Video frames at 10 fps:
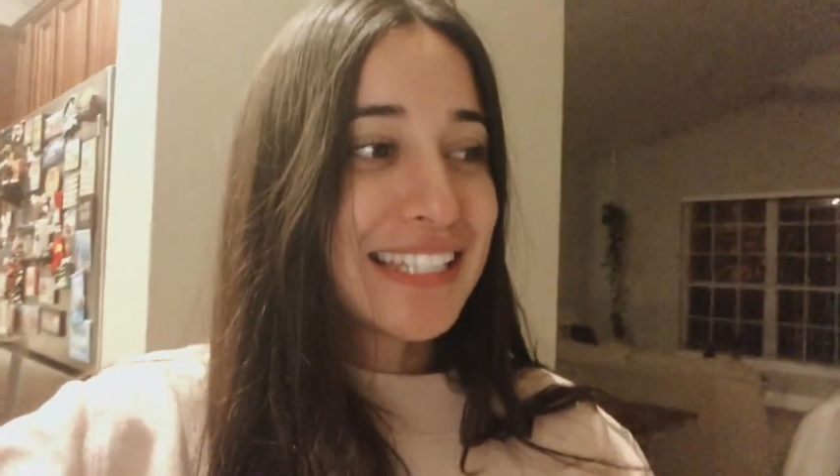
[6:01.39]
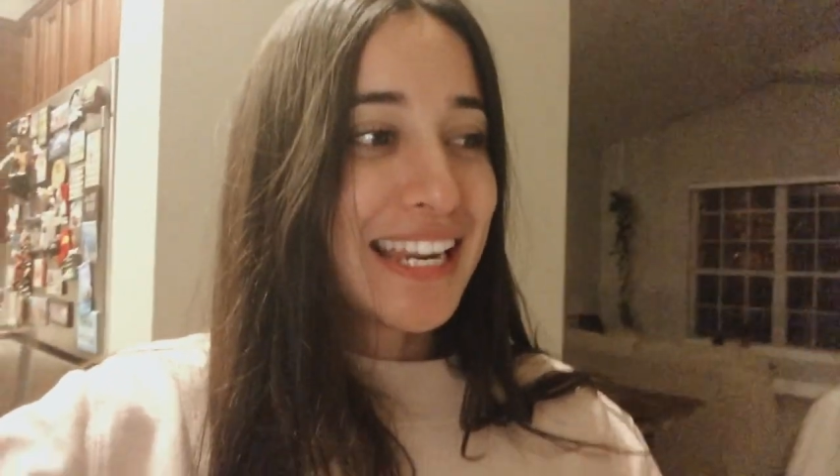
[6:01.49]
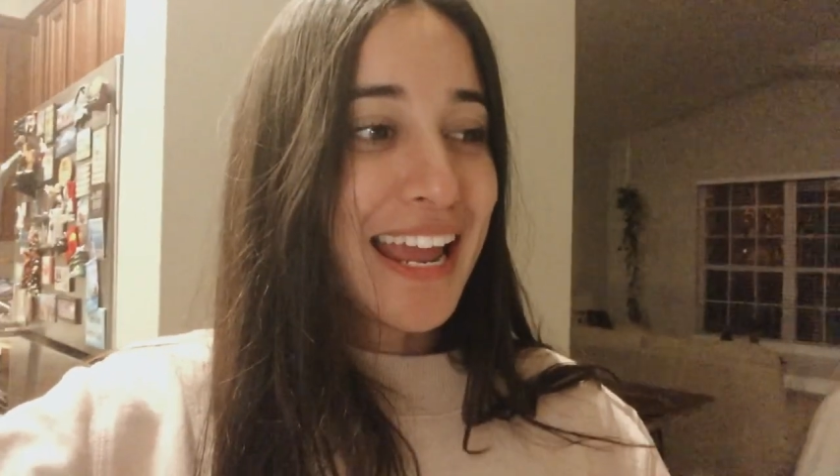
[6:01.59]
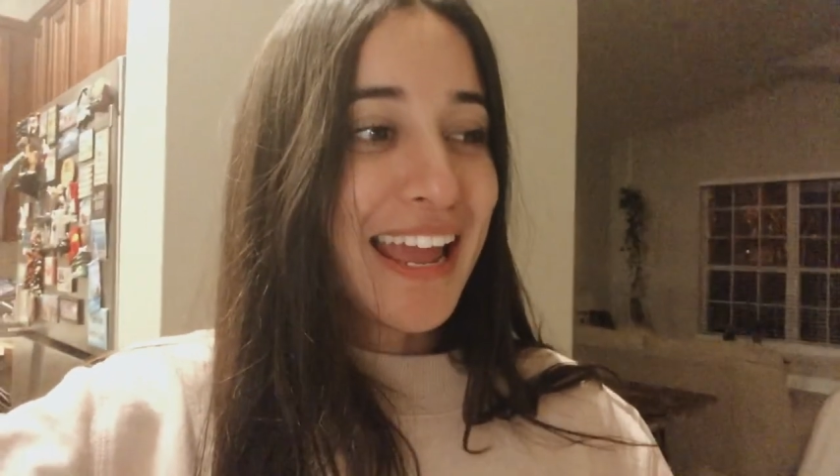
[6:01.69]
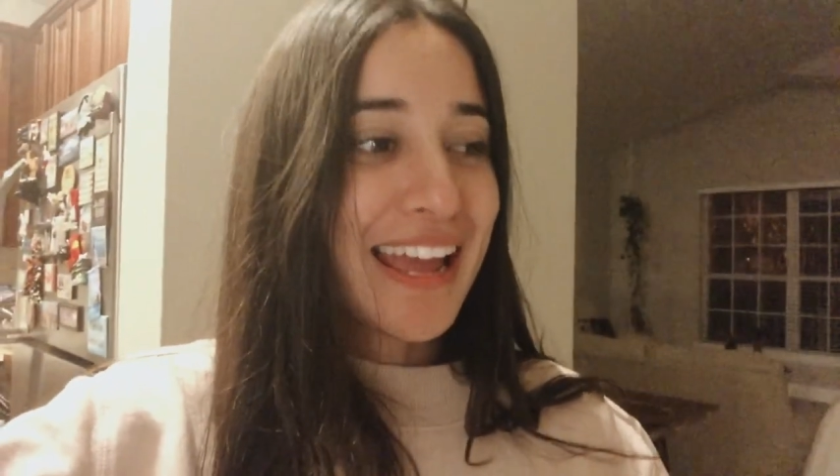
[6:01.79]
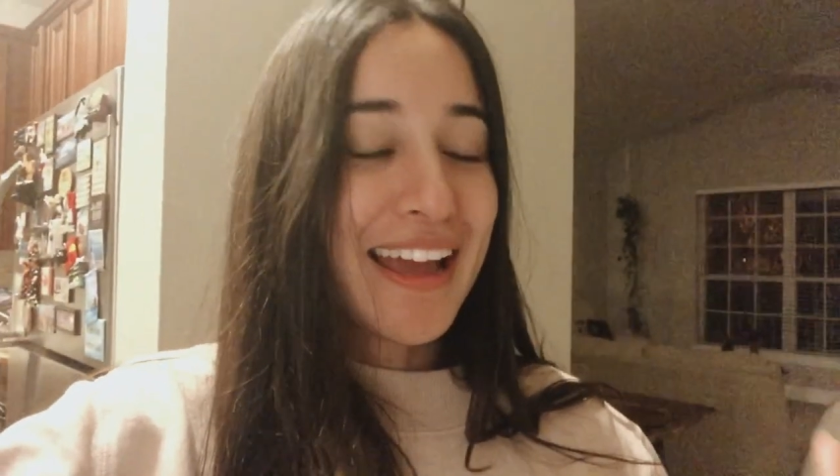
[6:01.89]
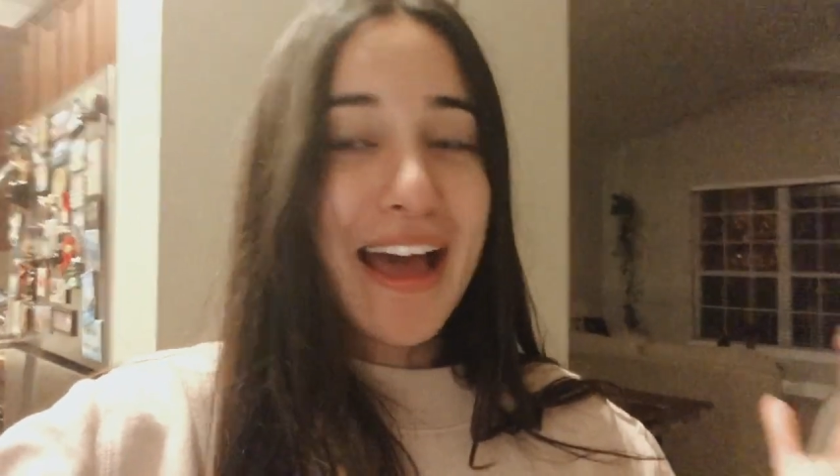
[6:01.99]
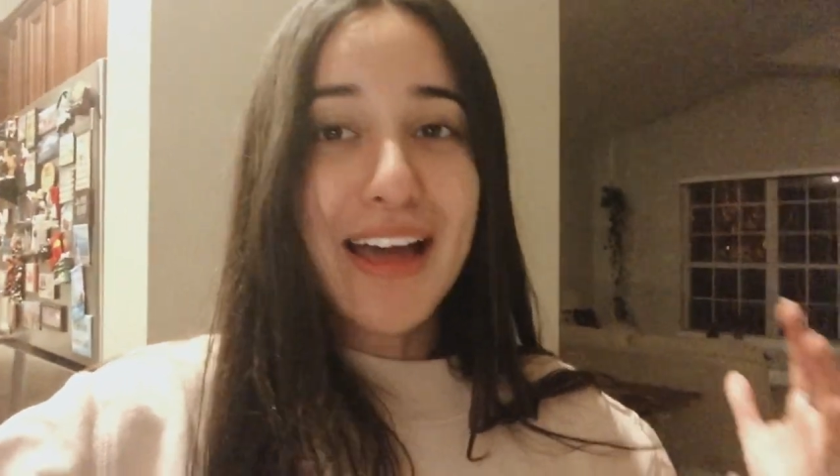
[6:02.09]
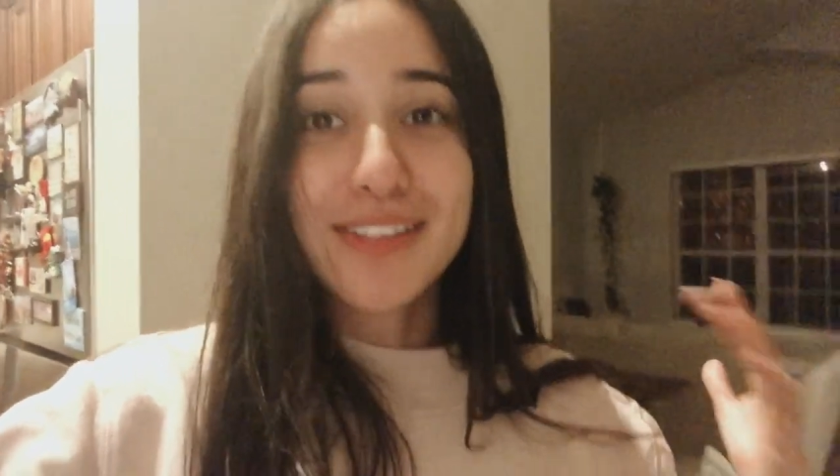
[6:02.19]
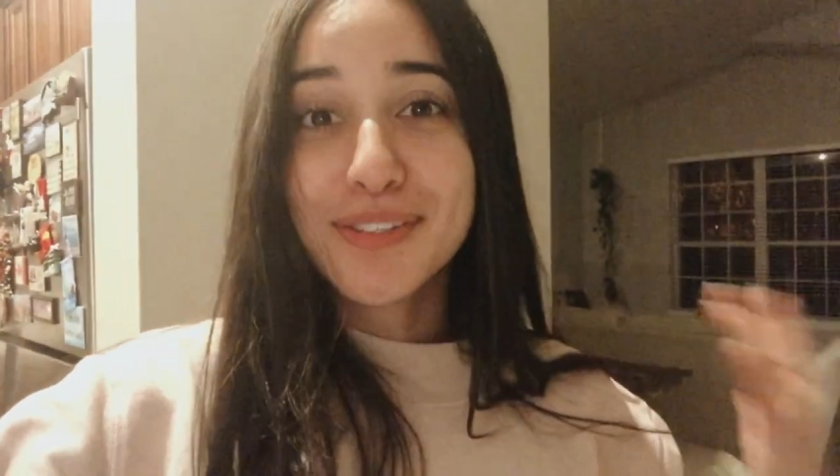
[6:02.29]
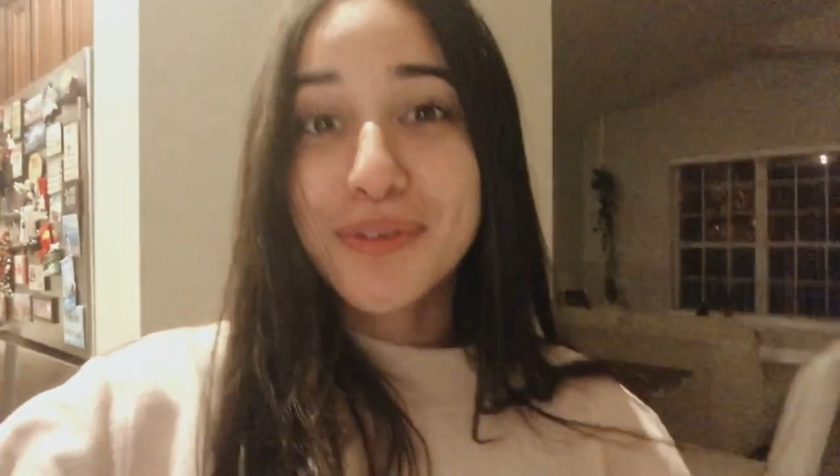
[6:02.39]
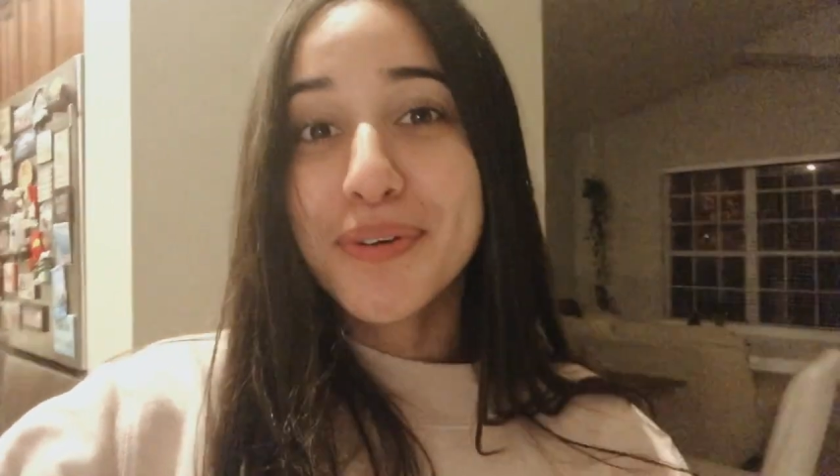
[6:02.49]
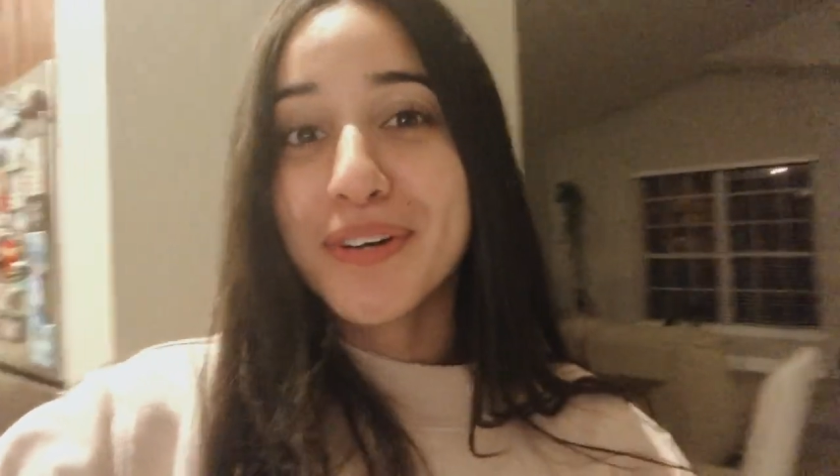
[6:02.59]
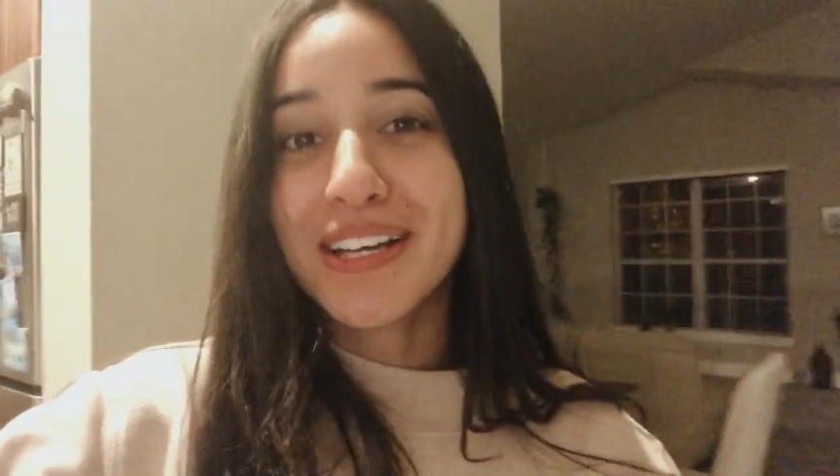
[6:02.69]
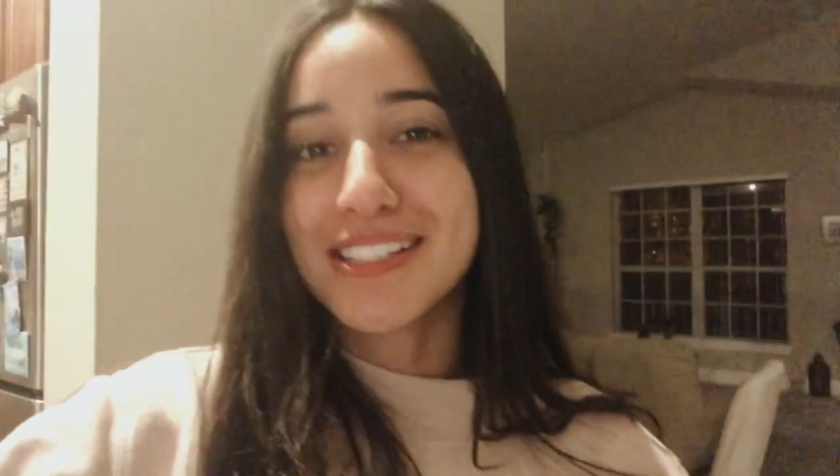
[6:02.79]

today at school and